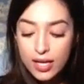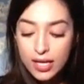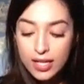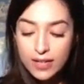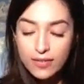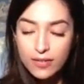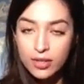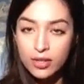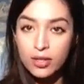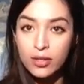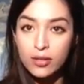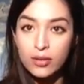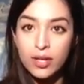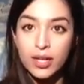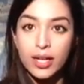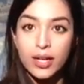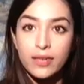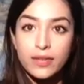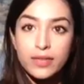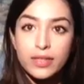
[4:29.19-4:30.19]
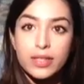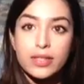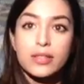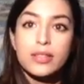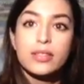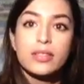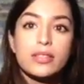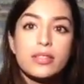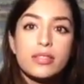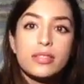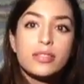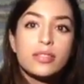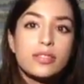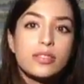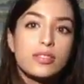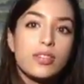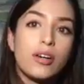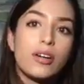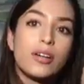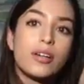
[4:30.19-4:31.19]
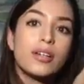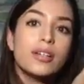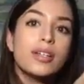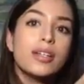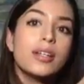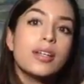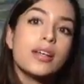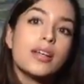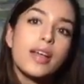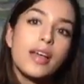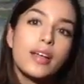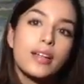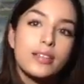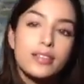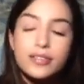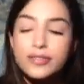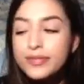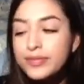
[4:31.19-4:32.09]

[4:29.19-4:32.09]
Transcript: even though I have to start on it again.